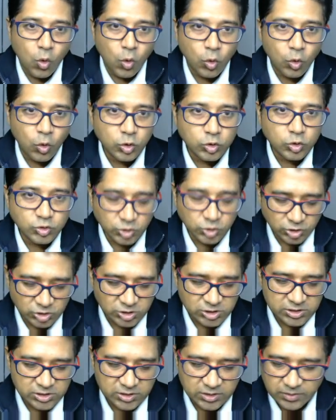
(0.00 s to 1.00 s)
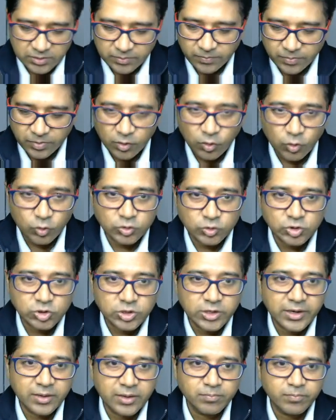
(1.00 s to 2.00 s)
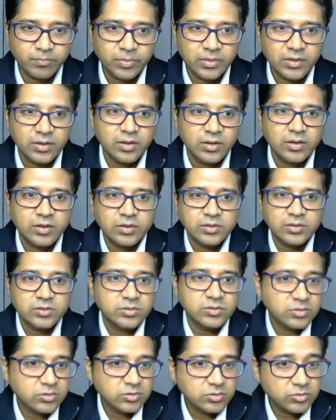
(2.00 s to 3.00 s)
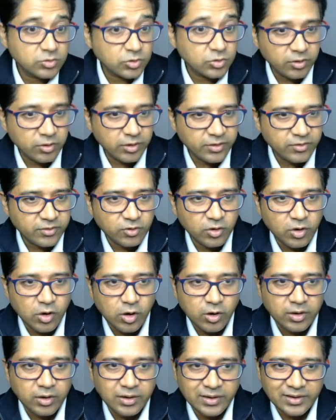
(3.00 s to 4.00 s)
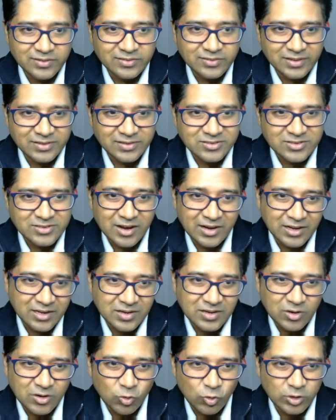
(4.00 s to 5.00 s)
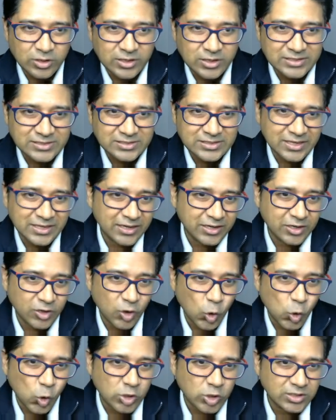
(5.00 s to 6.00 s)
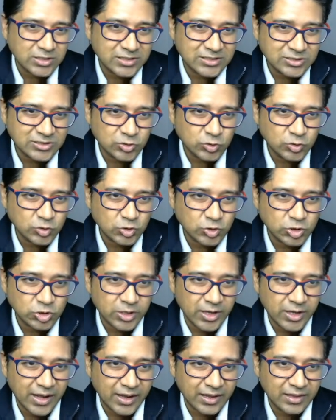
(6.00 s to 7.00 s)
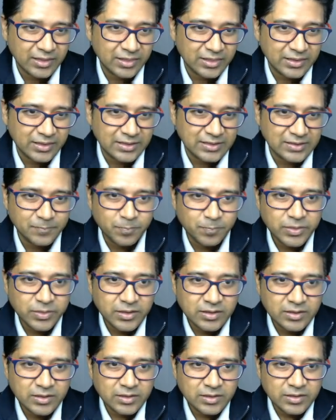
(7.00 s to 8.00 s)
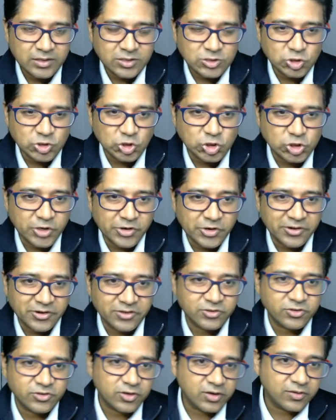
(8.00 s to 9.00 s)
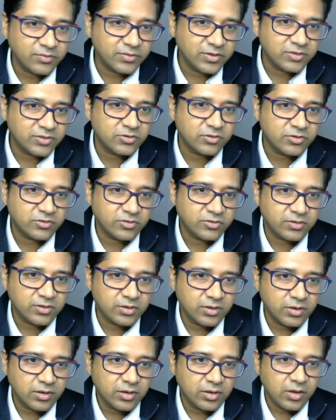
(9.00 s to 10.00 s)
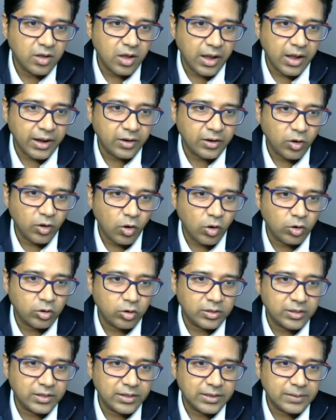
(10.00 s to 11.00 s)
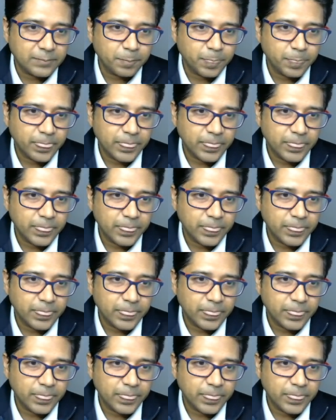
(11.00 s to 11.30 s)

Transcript: host name. So it's a good, it's a starting whole content, local host, and the generic service, and all the